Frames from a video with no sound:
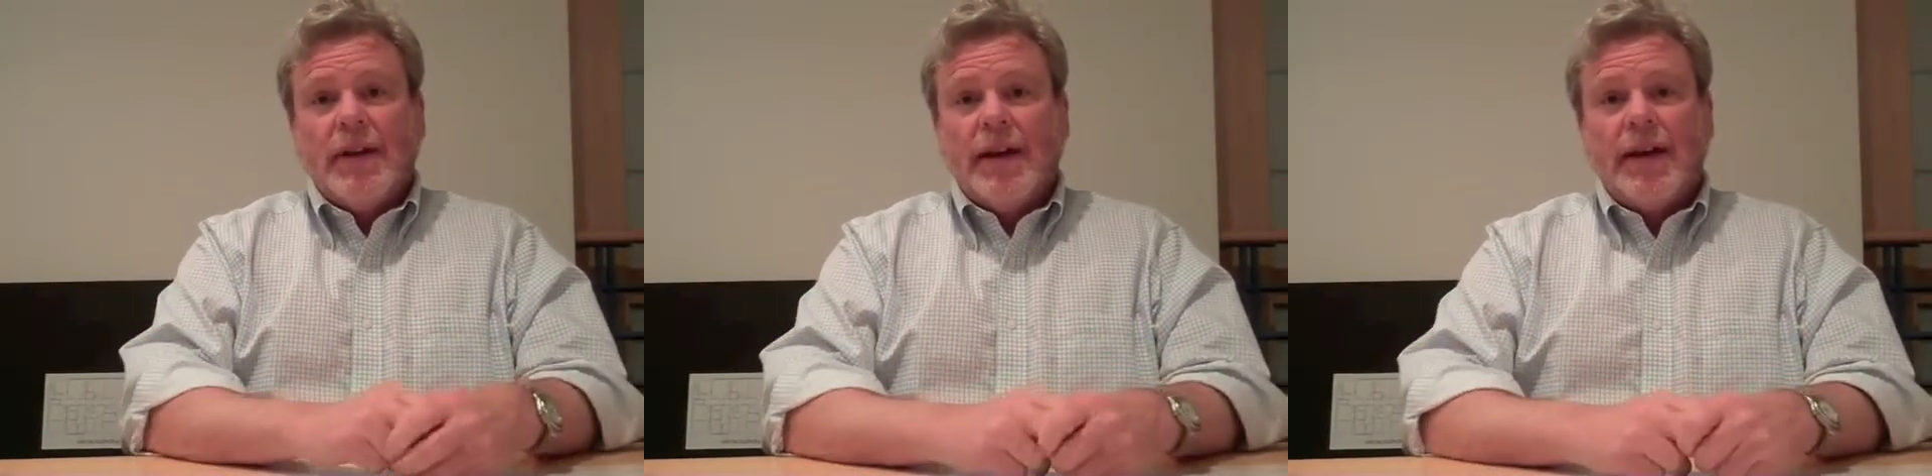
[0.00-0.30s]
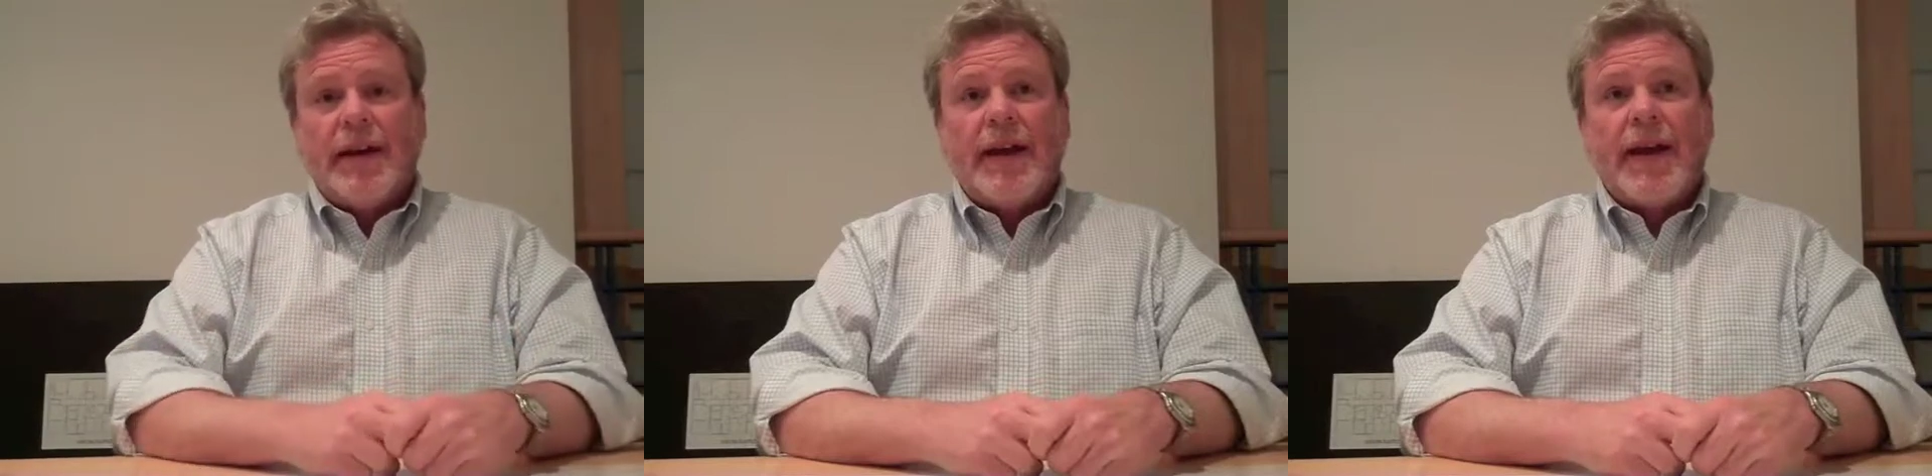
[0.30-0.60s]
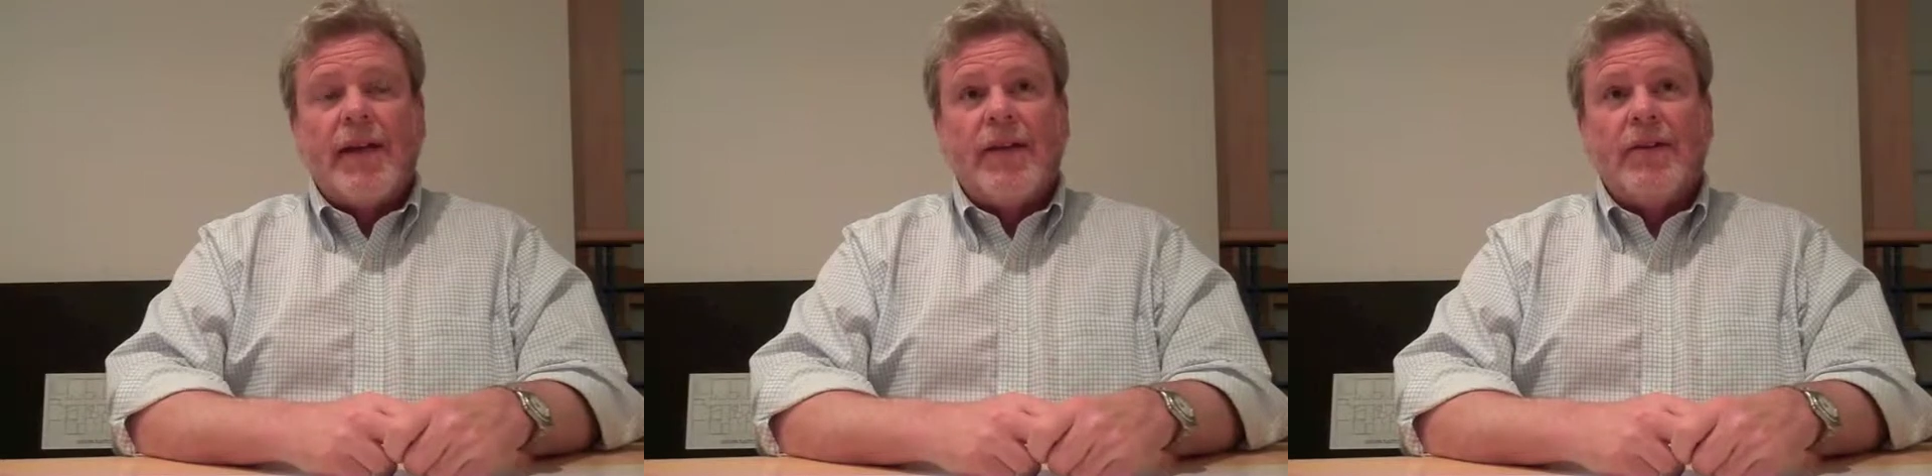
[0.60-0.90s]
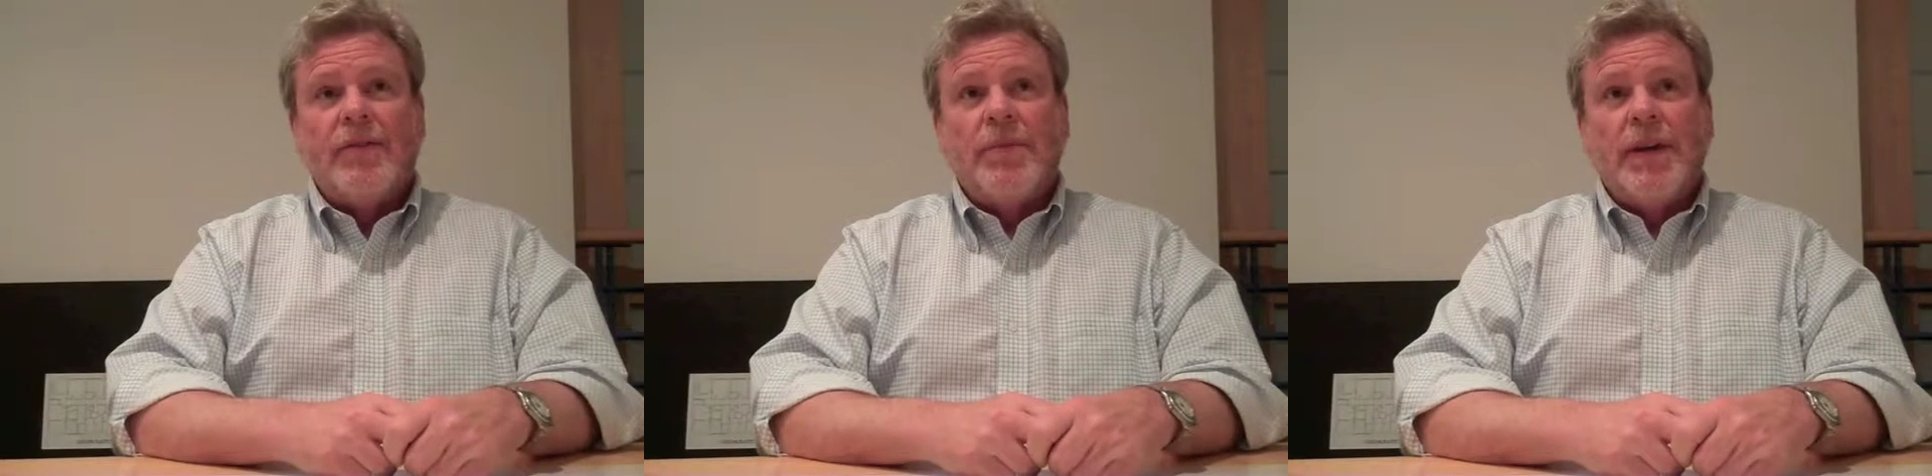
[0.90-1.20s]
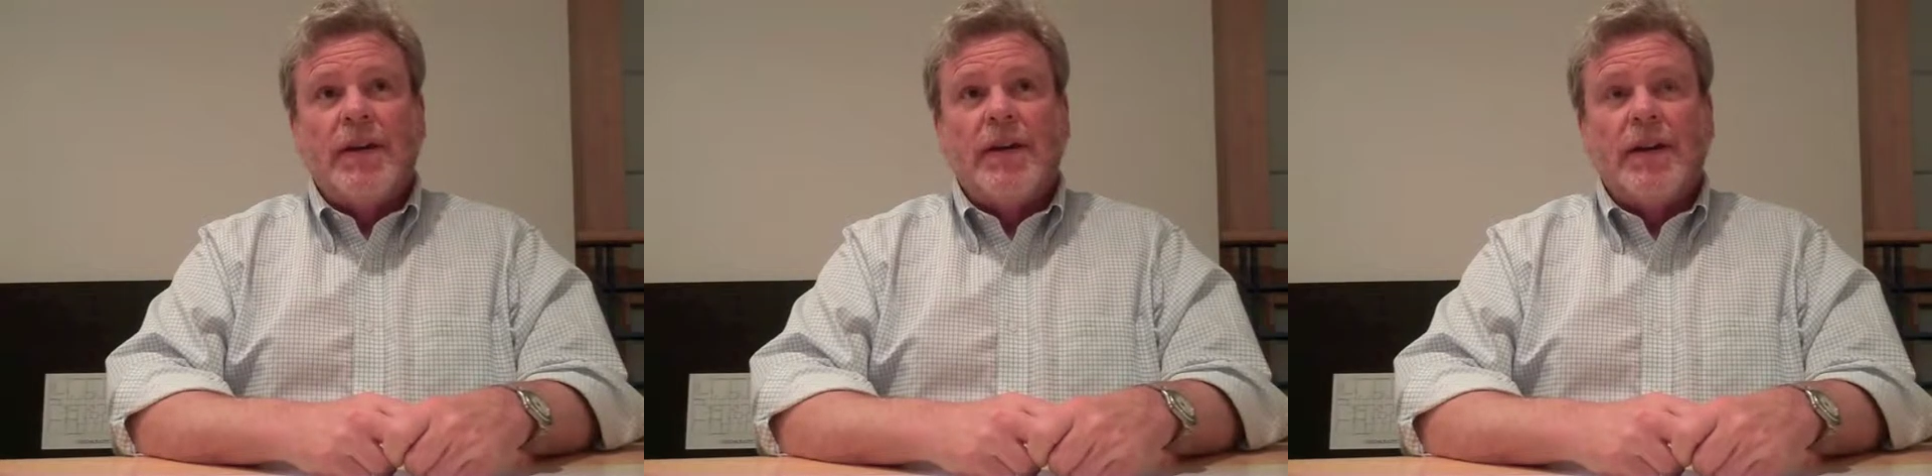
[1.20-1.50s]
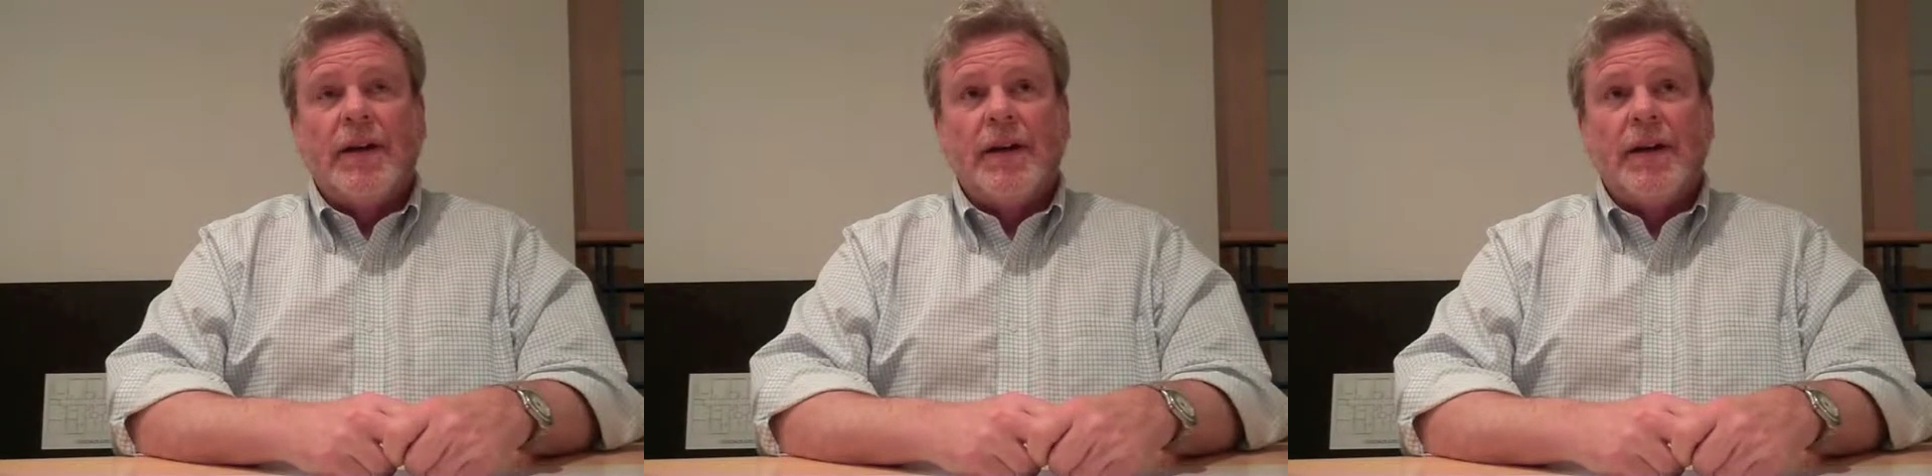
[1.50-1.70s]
And Hal has been